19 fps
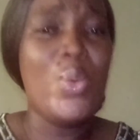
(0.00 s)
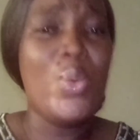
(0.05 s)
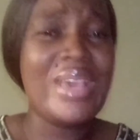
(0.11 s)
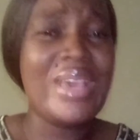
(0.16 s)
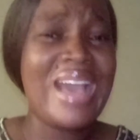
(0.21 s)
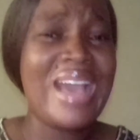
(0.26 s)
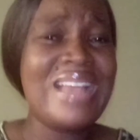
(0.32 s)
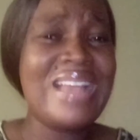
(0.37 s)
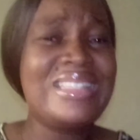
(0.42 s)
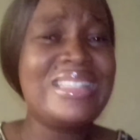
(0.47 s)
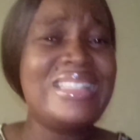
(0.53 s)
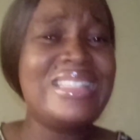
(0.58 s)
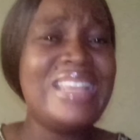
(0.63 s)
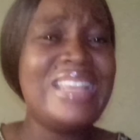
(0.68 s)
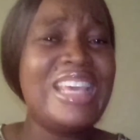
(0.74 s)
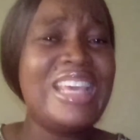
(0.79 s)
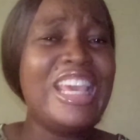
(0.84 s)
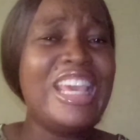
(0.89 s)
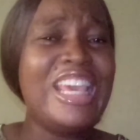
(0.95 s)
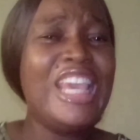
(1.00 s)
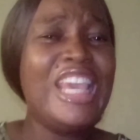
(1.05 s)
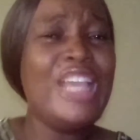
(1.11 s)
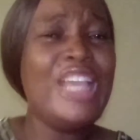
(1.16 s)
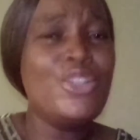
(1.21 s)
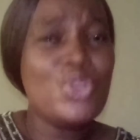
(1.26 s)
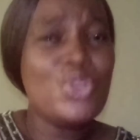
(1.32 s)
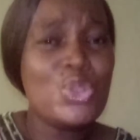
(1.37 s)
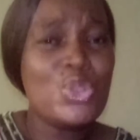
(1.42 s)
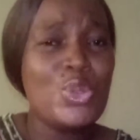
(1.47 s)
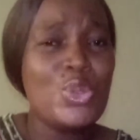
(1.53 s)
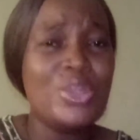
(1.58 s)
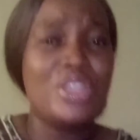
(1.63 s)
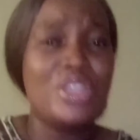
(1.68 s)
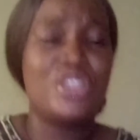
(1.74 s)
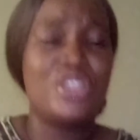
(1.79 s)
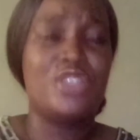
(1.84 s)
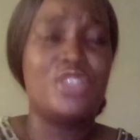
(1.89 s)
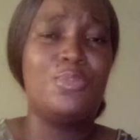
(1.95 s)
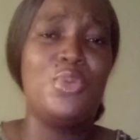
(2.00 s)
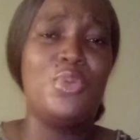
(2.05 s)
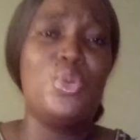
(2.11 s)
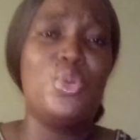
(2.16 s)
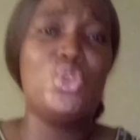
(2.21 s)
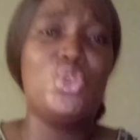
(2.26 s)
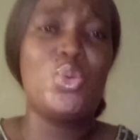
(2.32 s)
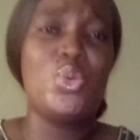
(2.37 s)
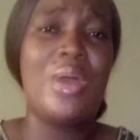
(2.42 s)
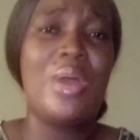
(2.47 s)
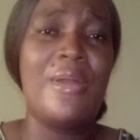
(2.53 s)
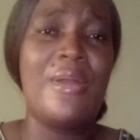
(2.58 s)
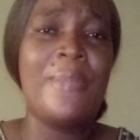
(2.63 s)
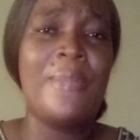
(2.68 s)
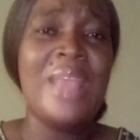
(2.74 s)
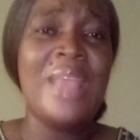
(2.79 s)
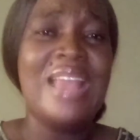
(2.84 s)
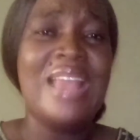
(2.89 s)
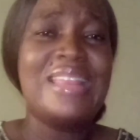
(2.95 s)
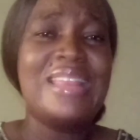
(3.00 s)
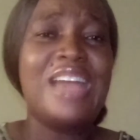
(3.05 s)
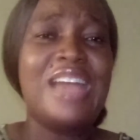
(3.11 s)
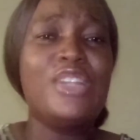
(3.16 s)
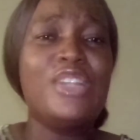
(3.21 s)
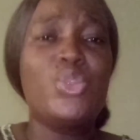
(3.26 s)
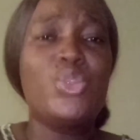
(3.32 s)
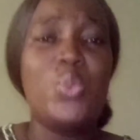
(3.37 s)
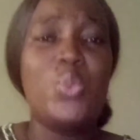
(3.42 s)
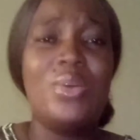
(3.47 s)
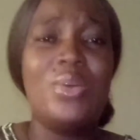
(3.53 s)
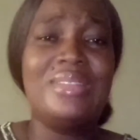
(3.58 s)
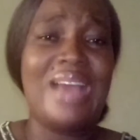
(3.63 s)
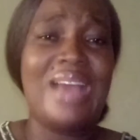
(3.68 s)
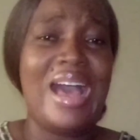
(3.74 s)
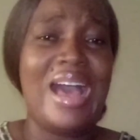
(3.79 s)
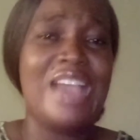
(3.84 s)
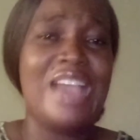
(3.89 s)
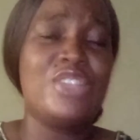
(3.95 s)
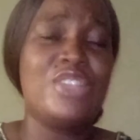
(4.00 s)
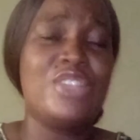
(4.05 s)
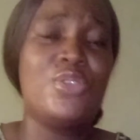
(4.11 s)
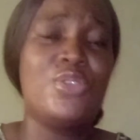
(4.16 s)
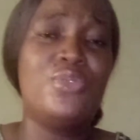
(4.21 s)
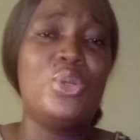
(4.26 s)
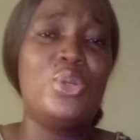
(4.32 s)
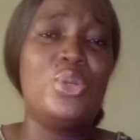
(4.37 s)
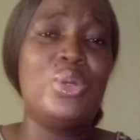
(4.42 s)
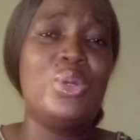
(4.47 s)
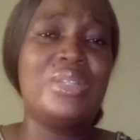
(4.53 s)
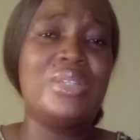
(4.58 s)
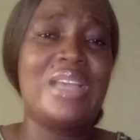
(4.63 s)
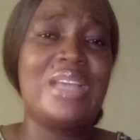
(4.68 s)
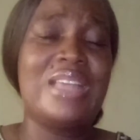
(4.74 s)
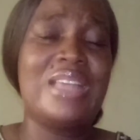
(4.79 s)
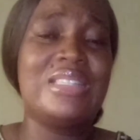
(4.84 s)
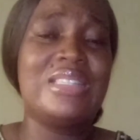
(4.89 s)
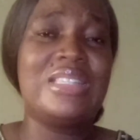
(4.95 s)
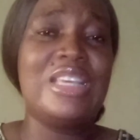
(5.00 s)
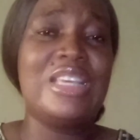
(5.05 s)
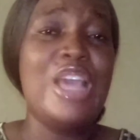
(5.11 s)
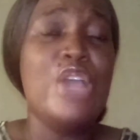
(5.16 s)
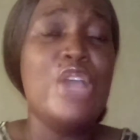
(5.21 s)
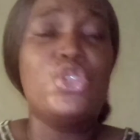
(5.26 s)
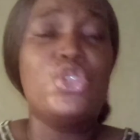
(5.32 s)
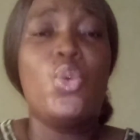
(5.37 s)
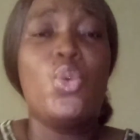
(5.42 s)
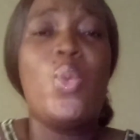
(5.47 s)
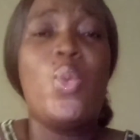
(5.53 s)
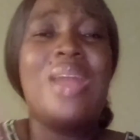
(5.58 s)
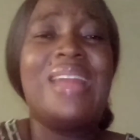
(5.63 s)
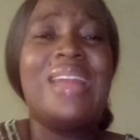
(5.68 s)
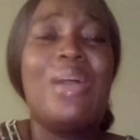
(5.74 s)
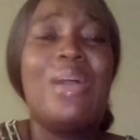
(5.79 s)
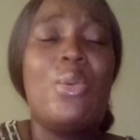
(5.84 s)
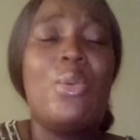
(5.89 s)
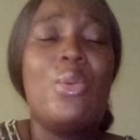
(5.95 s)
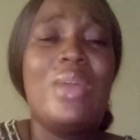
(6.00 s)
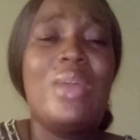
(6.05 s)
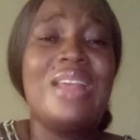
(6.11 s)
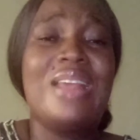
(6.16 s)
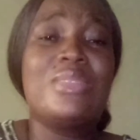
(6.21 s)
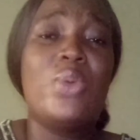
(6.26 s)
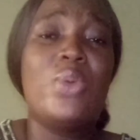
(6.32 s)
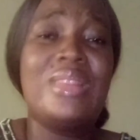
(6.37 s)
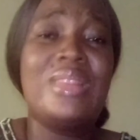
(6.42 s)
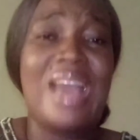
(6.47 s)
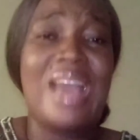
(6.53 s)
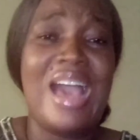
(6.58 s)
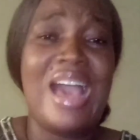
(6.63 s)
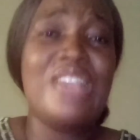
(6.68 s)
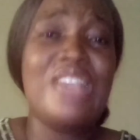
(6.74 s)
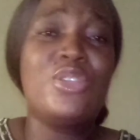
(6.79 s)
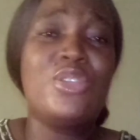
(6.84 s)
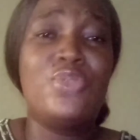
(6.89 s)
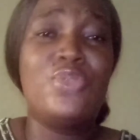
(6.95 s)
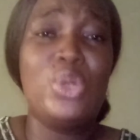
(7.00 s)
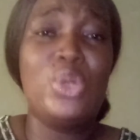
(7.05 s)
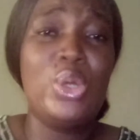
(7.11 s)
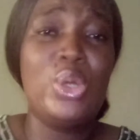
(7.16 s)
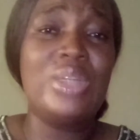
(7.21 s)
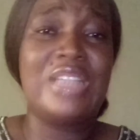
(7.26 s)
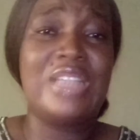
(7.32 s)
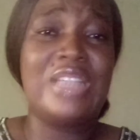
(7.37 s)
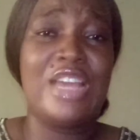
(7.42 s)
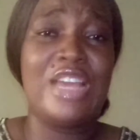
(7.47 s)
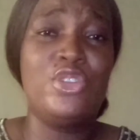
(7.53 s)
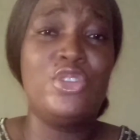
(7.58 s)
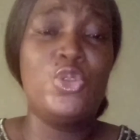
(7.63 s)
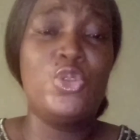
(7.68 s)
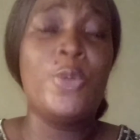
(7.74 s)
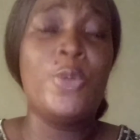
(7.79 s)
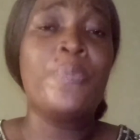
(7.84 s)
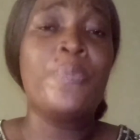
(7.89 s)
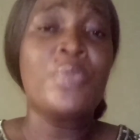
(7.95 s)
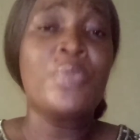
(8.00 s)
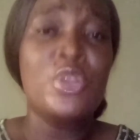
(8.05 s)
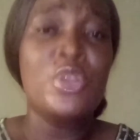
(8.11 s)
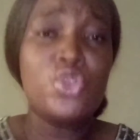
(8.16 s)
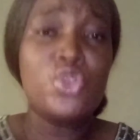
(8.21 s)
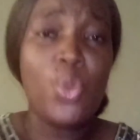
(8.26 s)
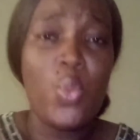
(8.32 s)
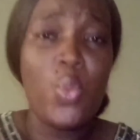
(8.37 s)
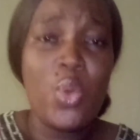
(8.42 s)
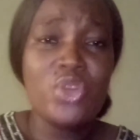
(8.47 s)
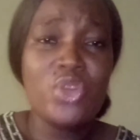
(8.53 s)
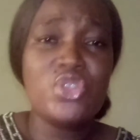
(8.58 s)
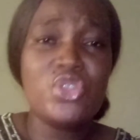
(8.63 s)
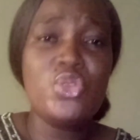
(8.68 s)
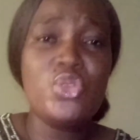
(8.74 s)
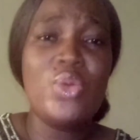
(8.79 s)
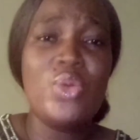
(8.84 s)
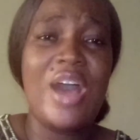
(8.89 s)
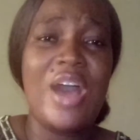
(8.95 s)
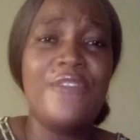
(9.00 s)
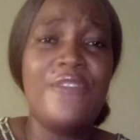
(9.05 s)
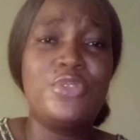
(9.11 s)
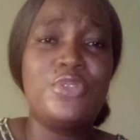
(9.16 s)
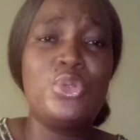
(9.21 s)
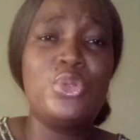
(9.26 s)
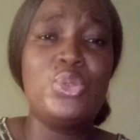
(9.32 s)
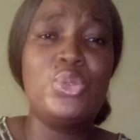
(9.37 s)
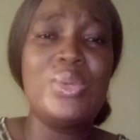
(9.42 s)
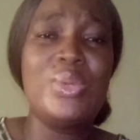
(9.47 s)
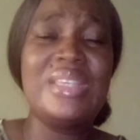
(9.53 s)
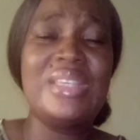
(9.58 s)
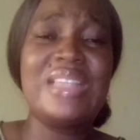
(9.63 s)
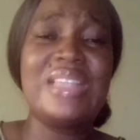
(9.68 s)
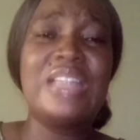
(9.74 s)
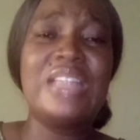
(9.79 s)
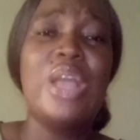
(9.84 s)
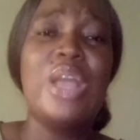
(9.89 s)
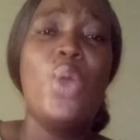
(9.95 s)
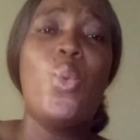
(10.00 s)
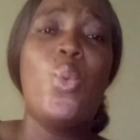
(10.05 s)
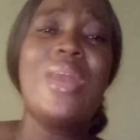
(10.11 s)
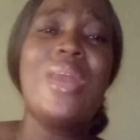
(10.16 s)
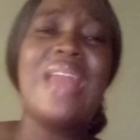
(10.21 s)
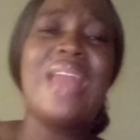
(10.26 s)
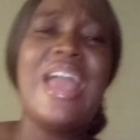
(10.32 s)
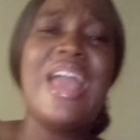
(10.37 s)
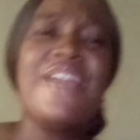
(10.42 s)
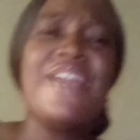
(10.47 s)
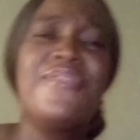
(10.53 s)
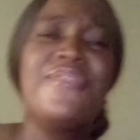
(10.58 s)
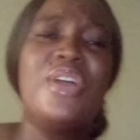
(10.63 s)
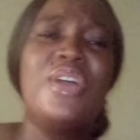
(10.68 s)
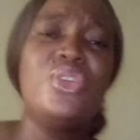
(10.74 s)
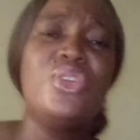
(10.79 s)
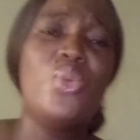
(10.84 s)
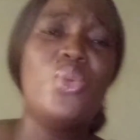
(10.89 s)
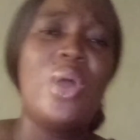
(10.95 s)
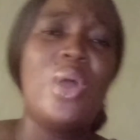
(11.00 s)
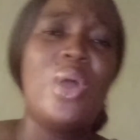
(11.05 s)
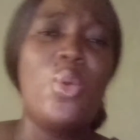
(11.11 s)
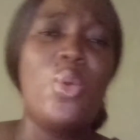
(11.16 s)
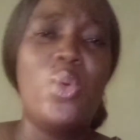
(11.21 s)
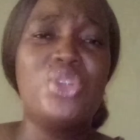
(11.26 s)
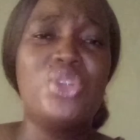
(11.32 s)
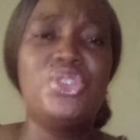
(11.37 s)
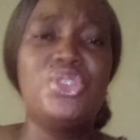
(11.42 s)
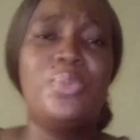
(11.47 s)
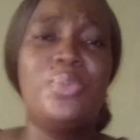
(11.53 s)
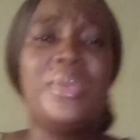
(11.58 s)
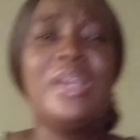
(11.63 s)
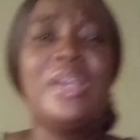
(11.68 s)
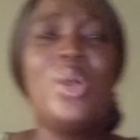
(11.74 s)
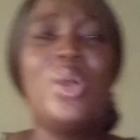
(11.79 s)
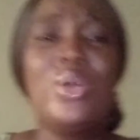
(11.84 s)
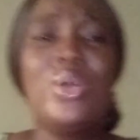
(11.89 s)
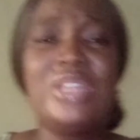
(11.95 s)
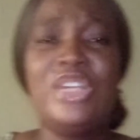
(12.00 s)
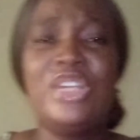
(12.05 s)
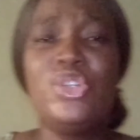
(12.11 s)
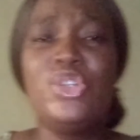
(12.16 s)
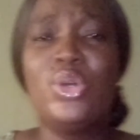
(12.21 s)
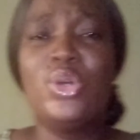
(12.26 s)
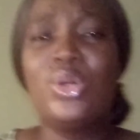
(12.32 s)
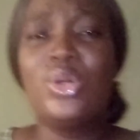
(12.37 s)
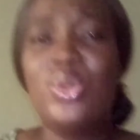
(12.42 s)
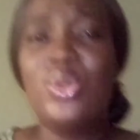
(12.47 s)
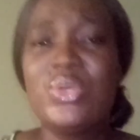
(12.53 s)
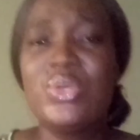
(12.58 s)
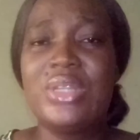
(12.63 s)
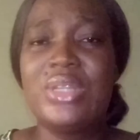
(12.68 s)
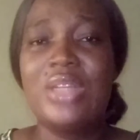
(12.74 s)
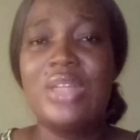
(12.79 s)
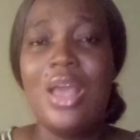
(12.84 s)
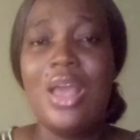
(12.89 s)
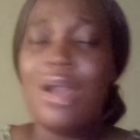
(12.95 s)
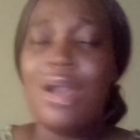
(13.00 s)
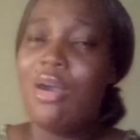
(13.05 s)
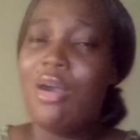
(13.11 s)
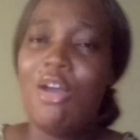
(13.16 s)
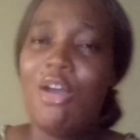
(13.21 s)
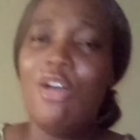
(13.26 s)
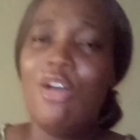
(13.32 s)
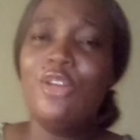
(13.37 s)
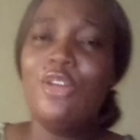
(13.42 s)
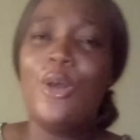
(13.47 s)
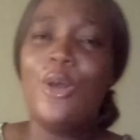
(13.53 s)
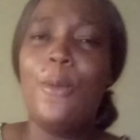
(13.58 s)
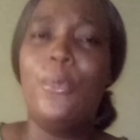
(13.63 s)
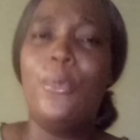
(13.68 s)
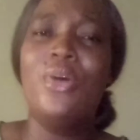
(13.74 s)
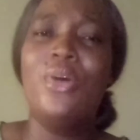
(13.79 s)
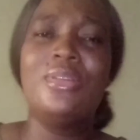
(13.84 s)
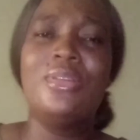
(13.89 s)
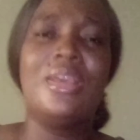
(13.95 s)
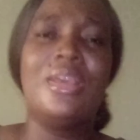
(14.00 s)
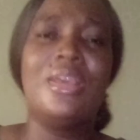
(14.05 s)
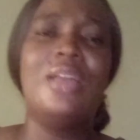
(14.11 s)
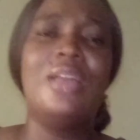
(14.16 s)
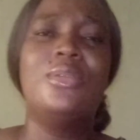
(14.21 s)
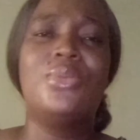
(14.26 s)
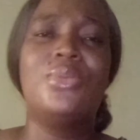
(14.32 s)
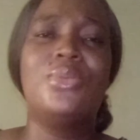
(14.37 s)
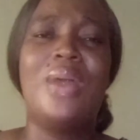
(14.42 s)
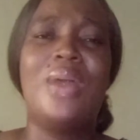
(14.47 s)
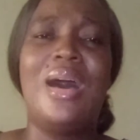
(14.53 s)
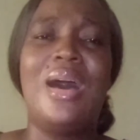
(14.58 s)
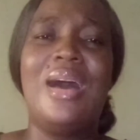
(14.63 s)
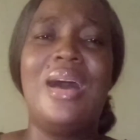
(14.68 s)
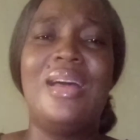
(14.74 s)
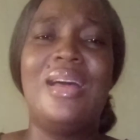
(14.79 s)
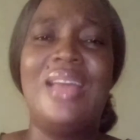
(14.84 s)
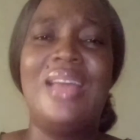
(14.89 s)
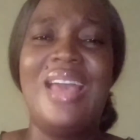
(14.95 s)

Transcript: We can see into the spiritual realm. That is what the eyes of the Lord can see. So when what is what the eyes of the Lord can do. So what you have to do is that whenever you are worshiping God in your closet, call upon El Raha